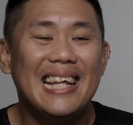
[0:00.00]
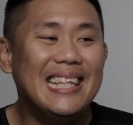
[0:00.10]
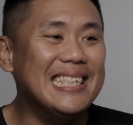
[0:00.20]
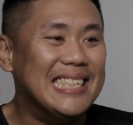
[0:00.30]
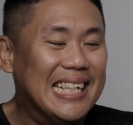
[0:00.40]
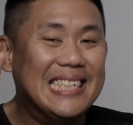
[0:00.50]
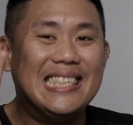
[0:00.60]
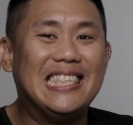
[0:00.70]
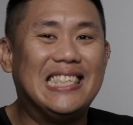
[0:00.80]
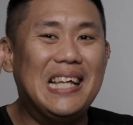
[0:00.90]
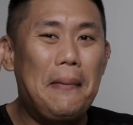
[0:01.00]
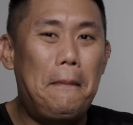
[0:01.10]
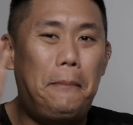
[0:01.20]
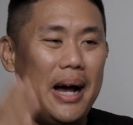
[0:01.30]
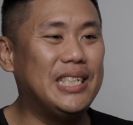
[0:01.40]
This is the
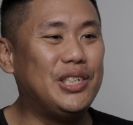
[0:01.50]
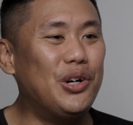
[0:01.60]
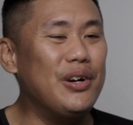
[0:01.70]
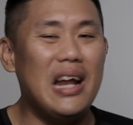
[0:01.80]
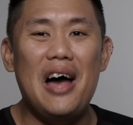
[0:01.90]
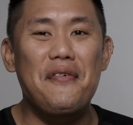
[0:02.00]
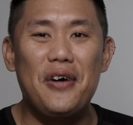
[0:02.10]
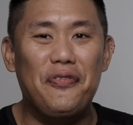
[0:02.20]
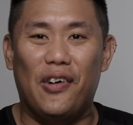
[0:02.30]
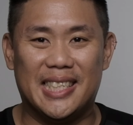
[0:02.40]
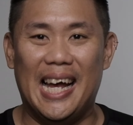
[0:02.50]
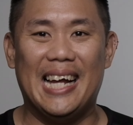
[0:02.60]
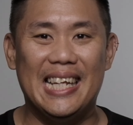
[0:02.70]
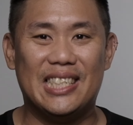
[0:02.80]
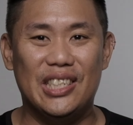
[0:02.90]
best drone ever for
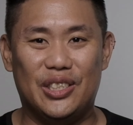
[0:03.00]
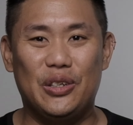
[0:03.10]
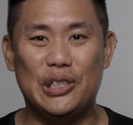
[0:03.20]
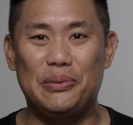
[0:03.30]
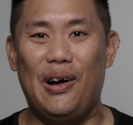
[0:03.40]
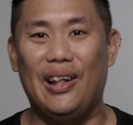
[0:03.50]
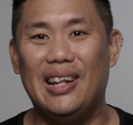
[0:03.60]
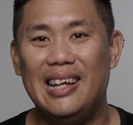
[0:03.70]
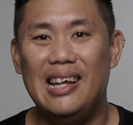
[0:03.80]
cyclists because it's so small.